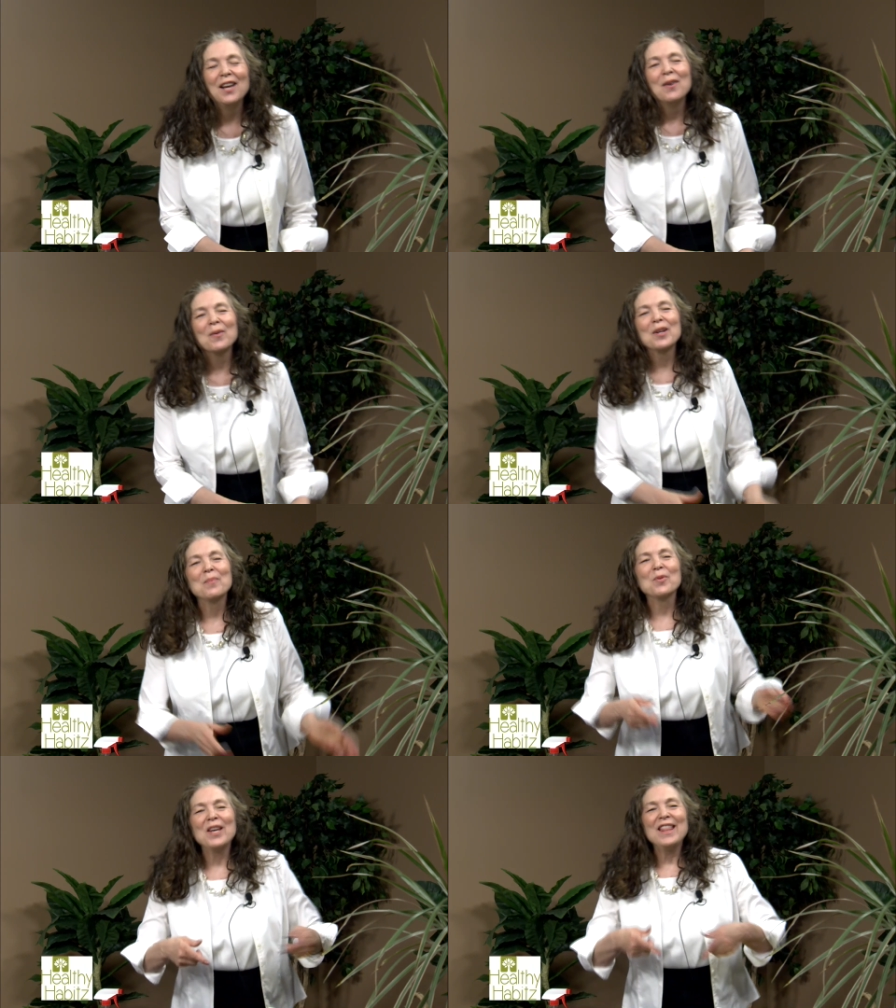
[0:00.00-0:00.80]
We're going
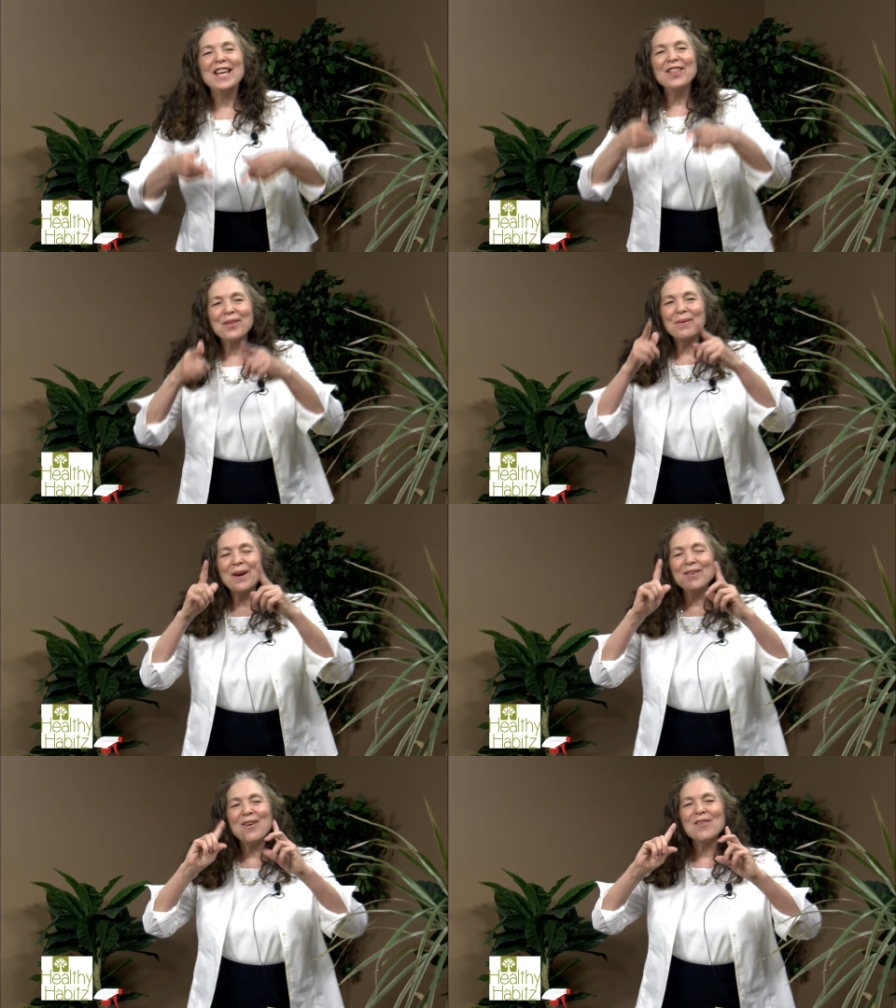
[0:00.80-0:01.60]
to breathe in through
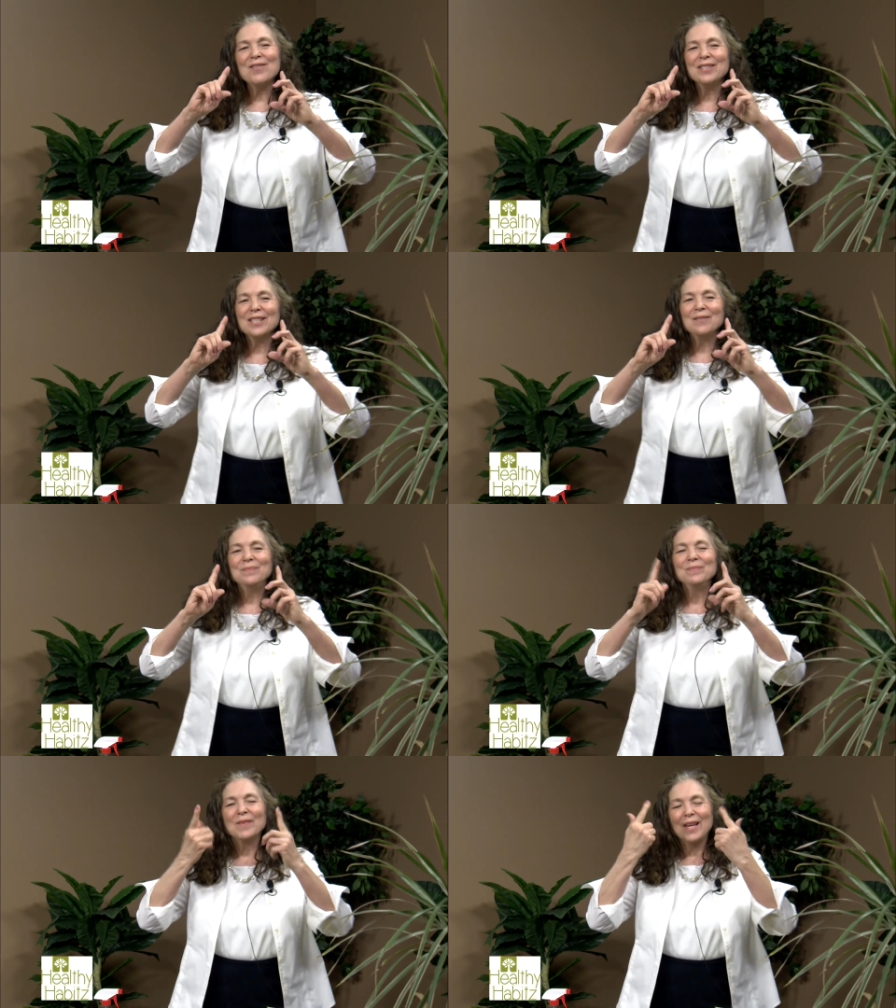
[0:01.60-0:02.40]
our nose
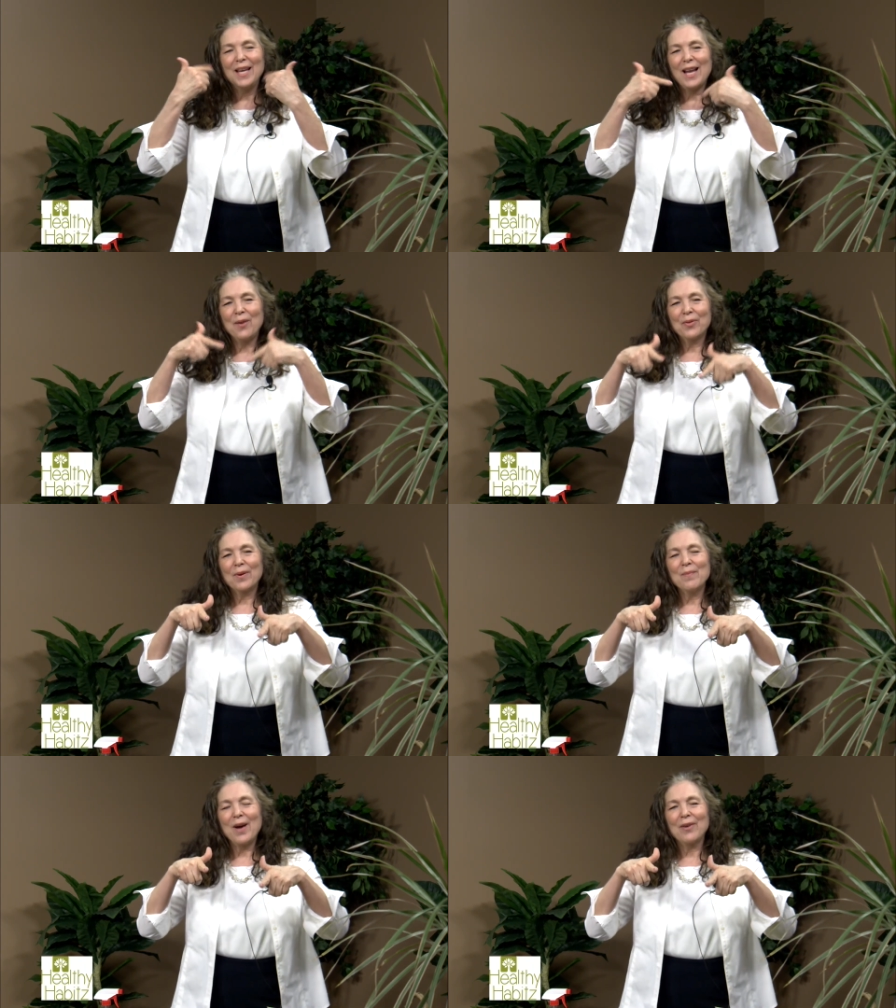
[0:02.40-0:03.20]
and out
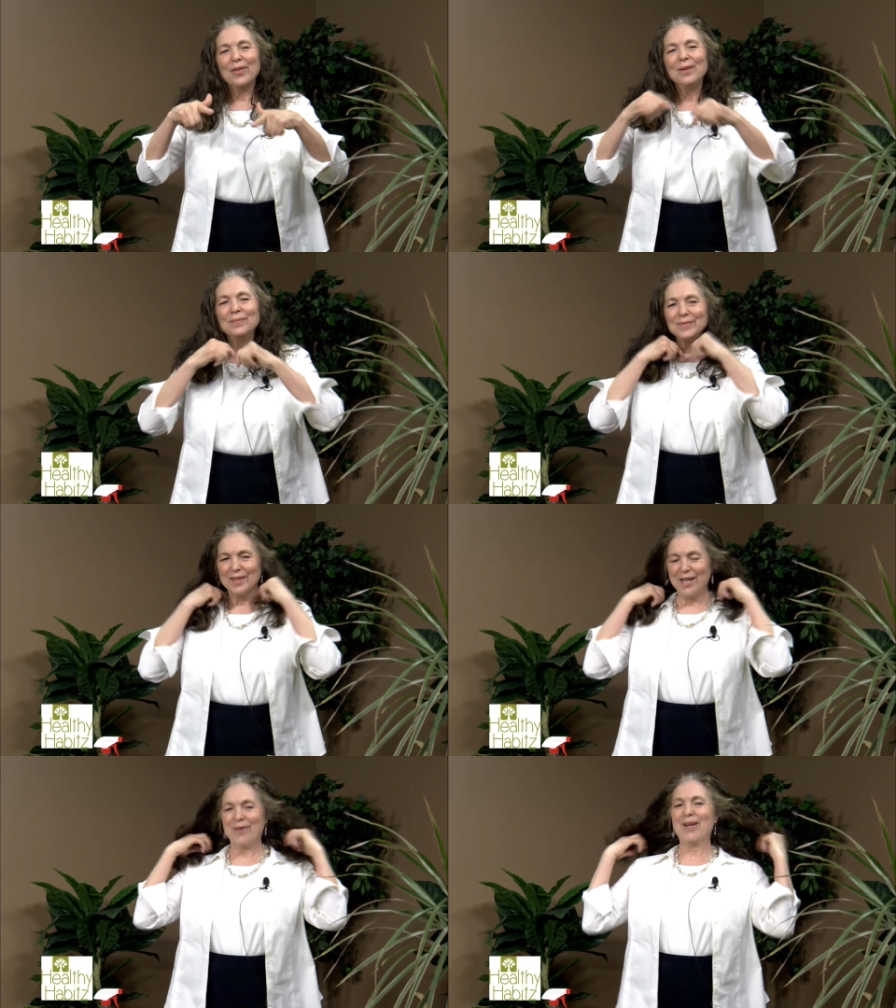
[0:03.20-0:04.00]
through our mouth.
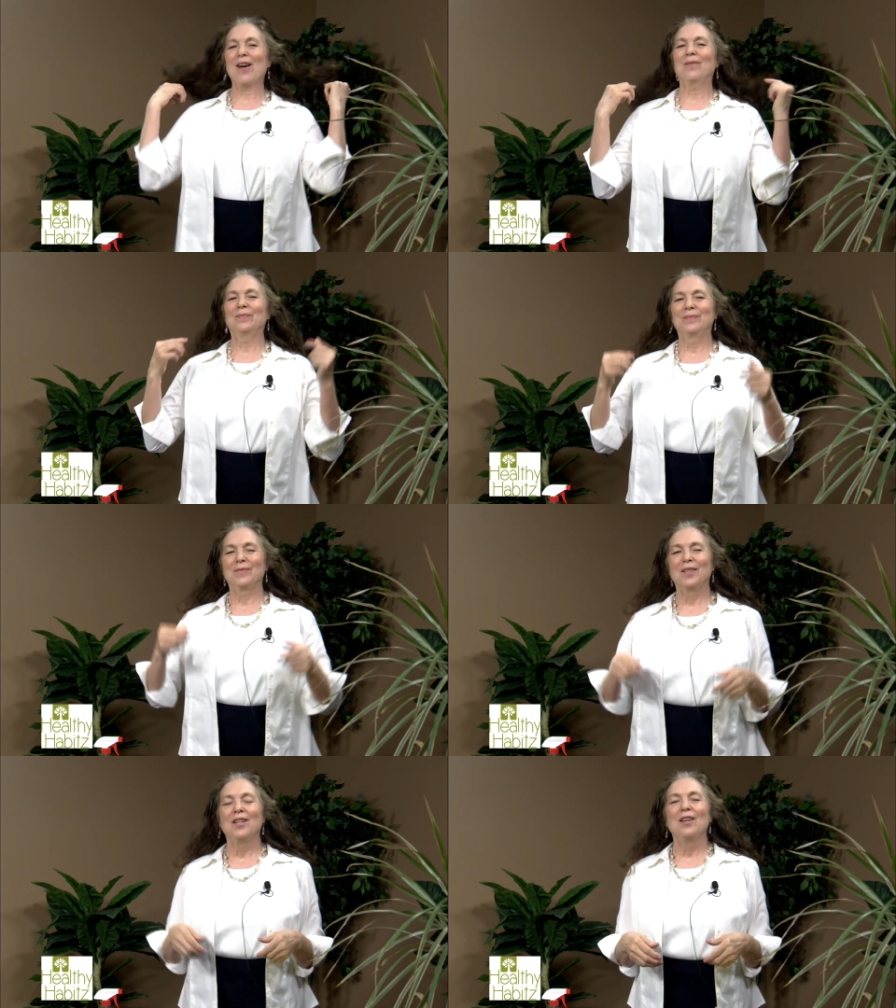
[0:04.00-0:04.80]
Here we go.
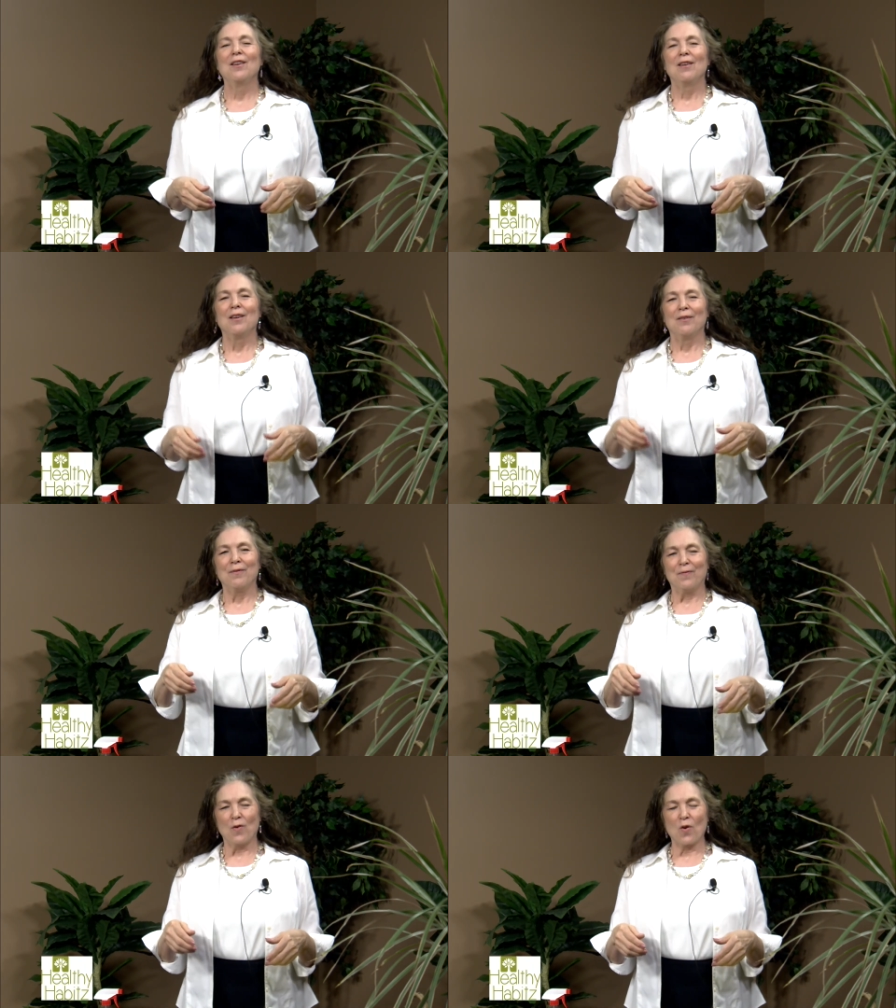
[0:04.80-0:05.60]

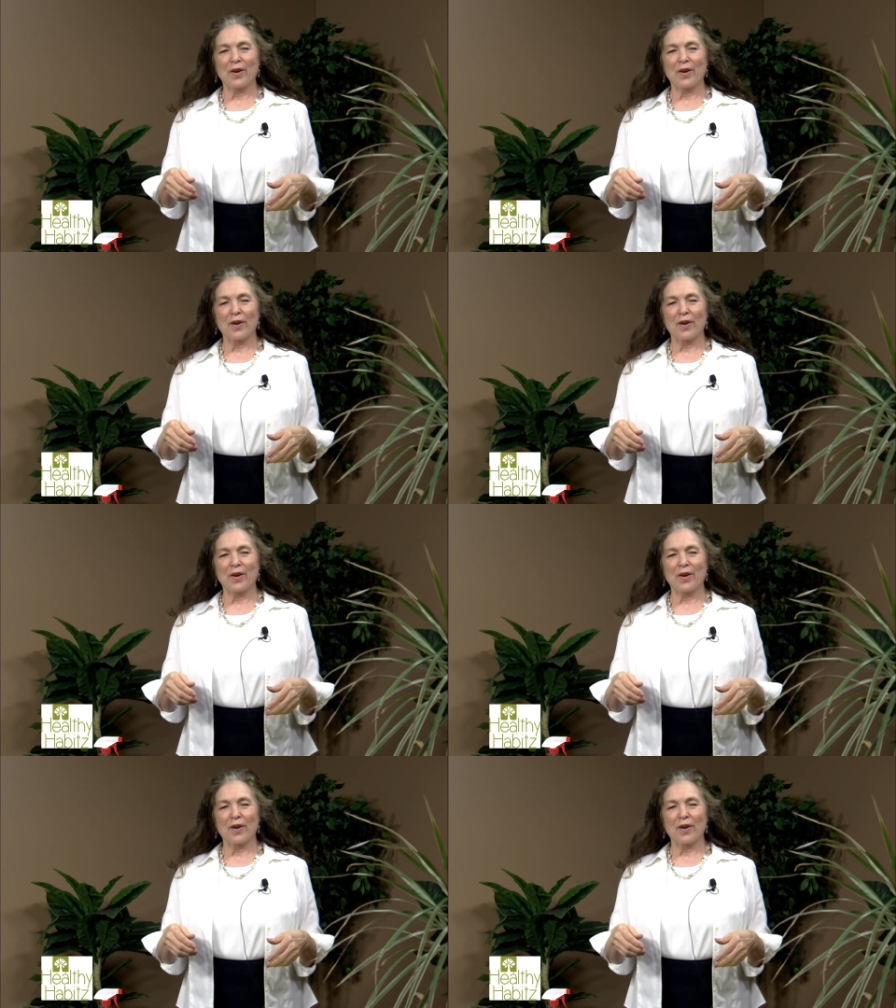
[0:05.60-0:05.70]
4